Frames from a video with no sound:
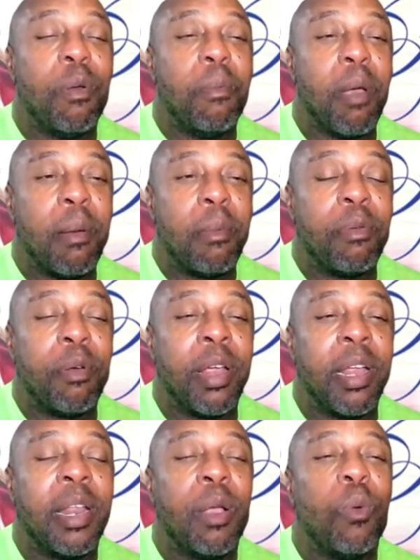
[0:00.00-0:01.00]

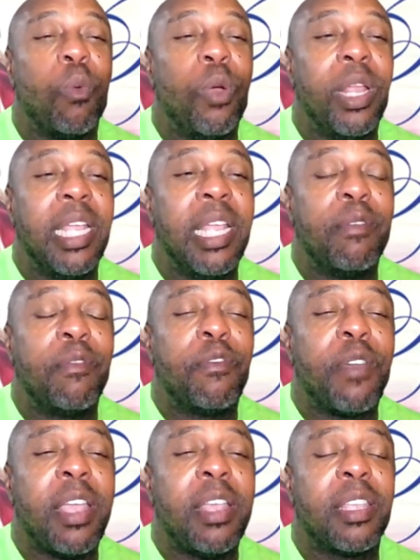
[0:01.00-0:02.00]
remembering we need
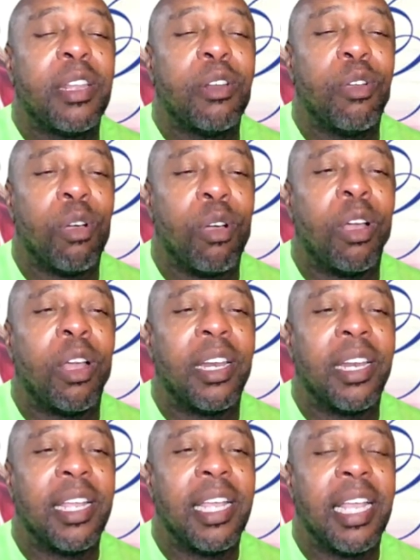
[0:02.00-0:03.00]
faith in
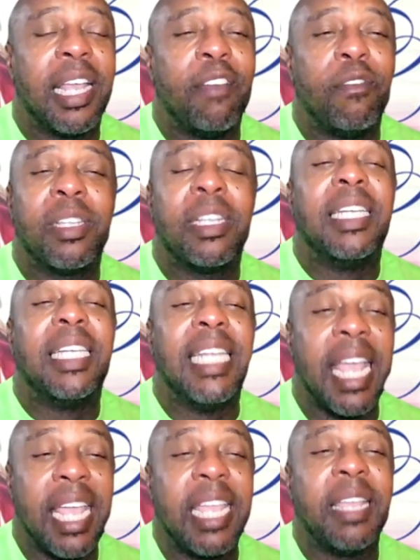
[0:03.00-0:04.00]
God
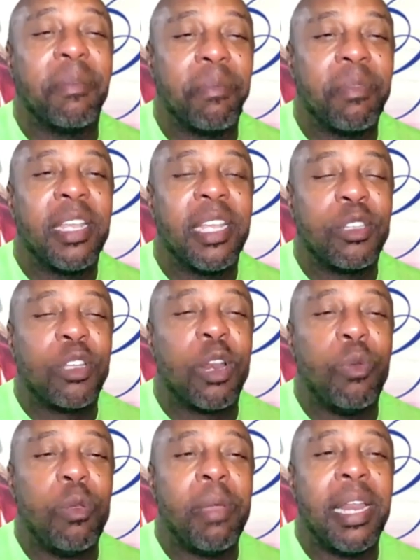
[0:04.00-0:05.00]
today so
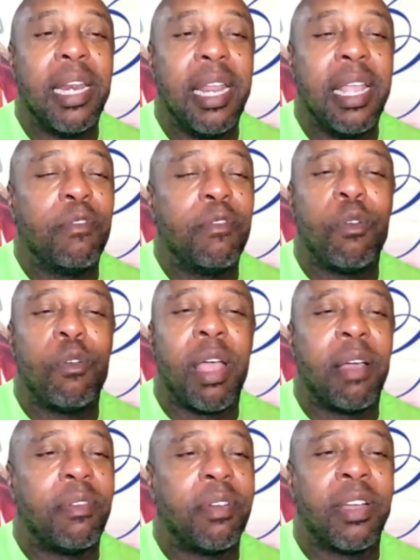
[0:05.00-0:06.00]
that we may live
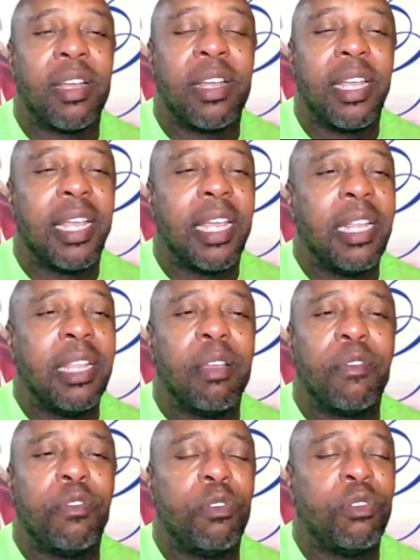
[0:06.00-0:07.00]
forever in
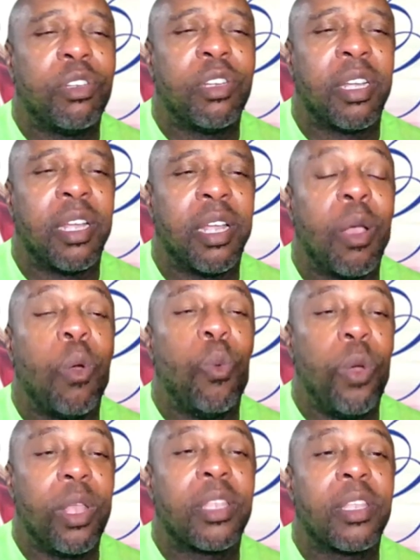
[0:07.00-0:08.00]
the future
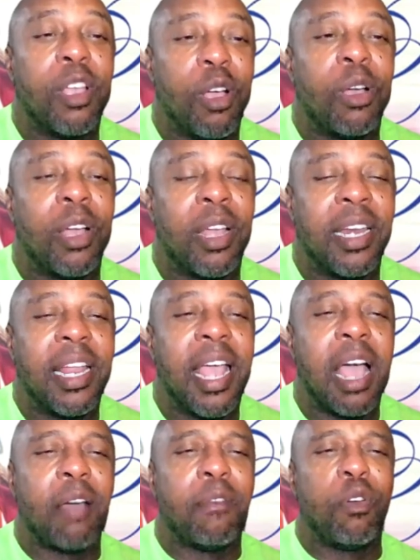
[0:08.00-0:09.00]
with God.
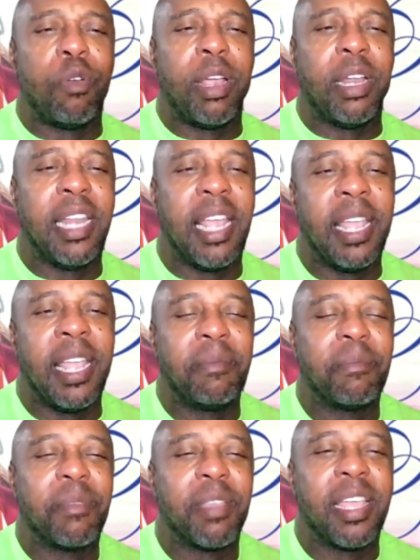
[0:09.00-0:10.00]
Have a great day.